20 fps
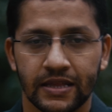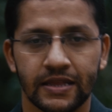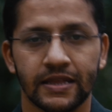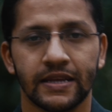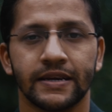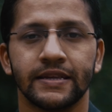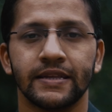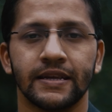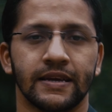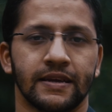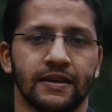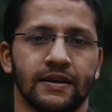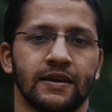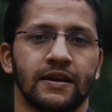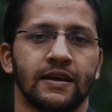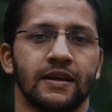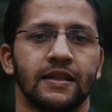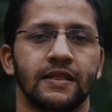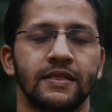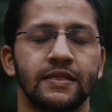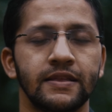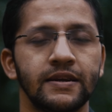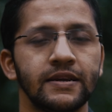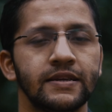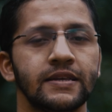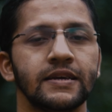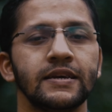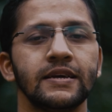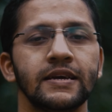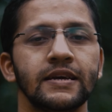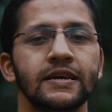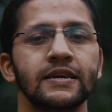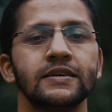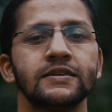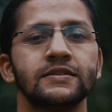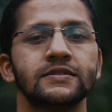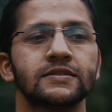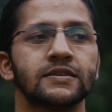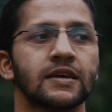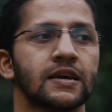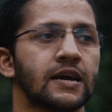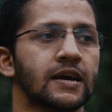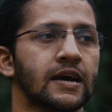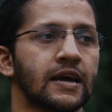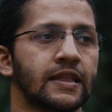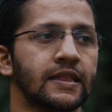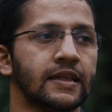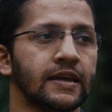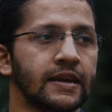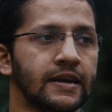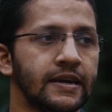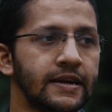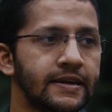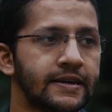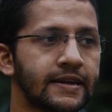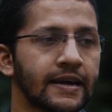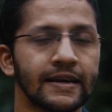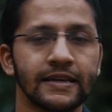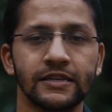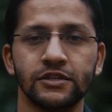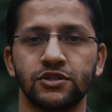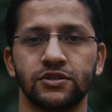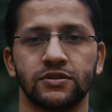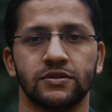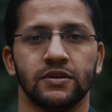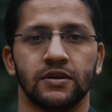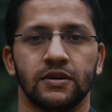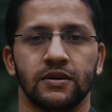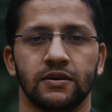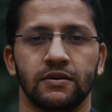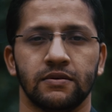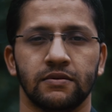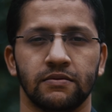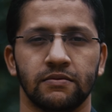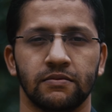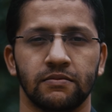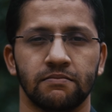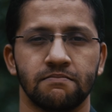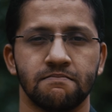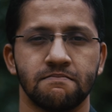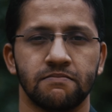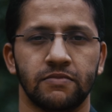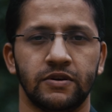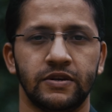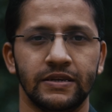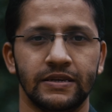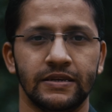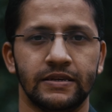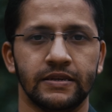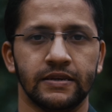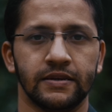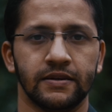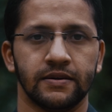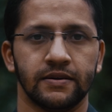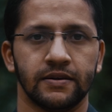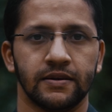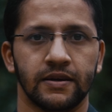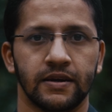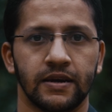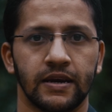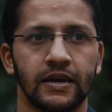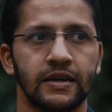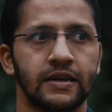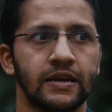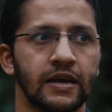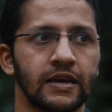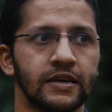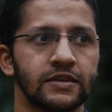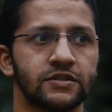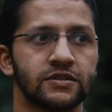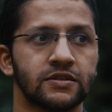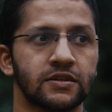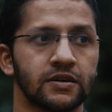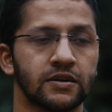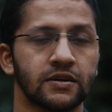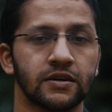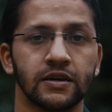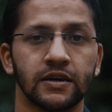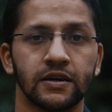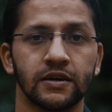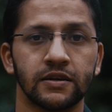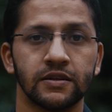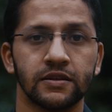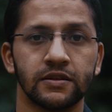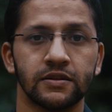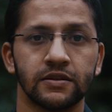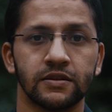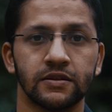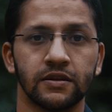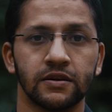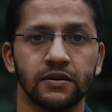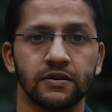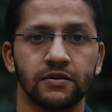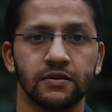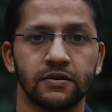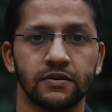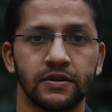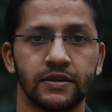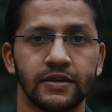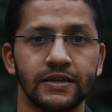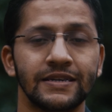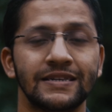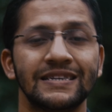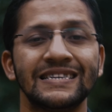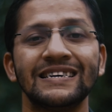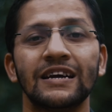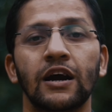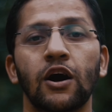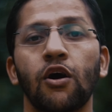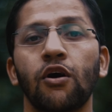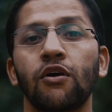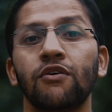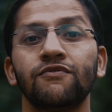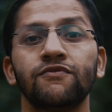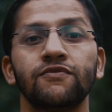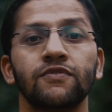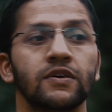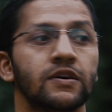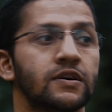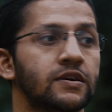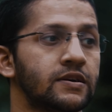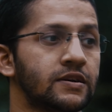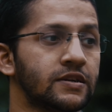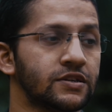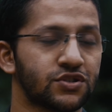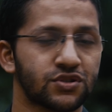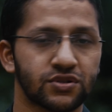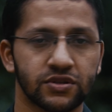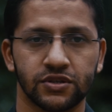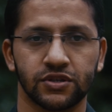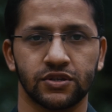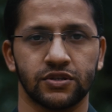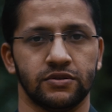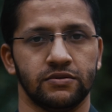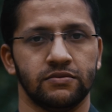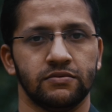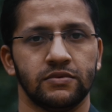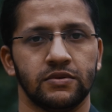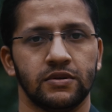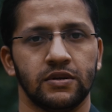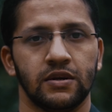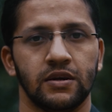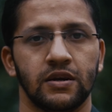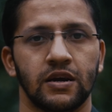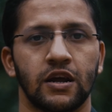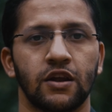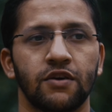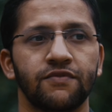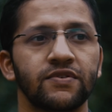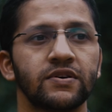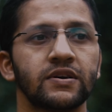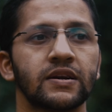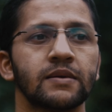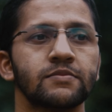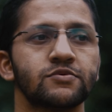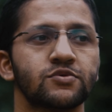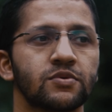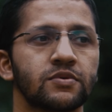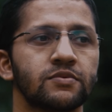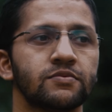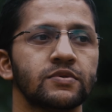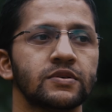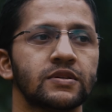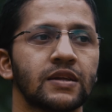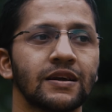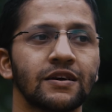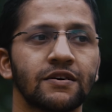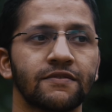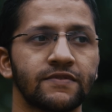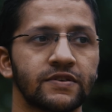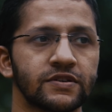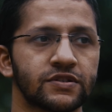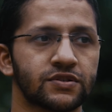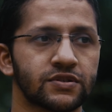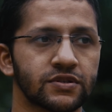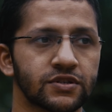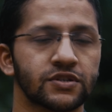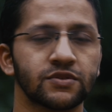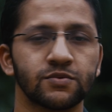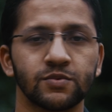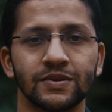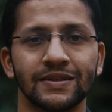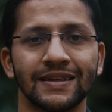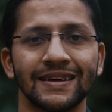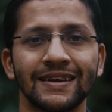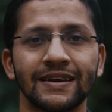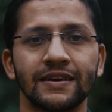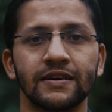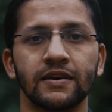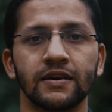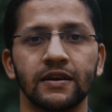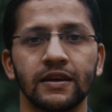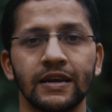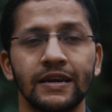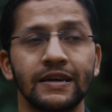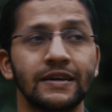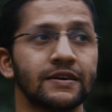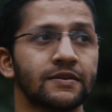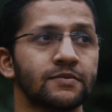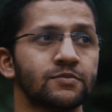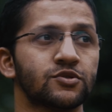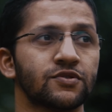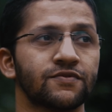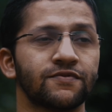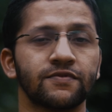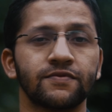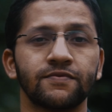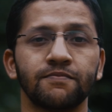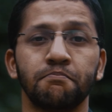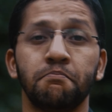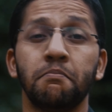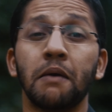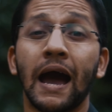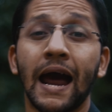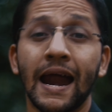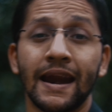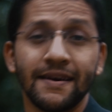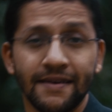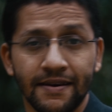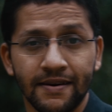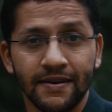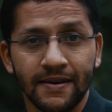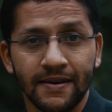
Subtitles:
Nriti. Nriti is an intense deity. It is the deity of destruction. And oftentimes when we think of destruction, we think in terms of bad,